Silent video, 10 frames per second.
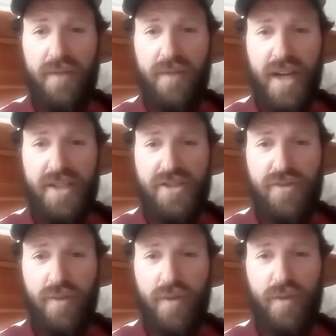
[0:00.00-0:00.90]
the next
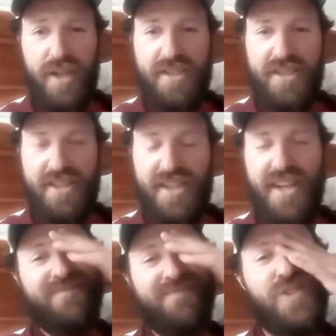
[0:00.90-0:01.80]
three weeks,
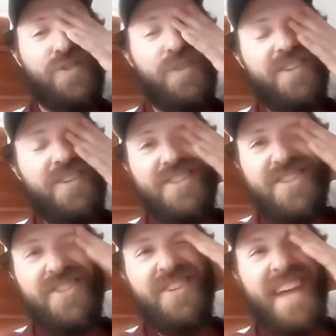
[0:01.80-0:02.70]
two and
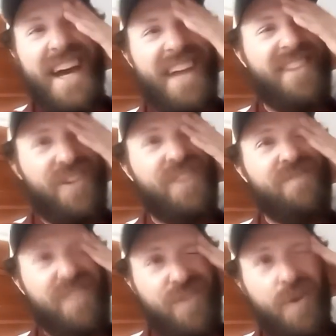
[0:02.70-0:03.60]
Two, yeah, three,
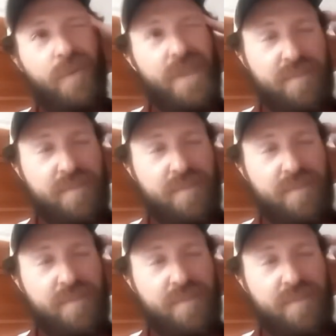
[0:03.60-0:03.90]
three weeks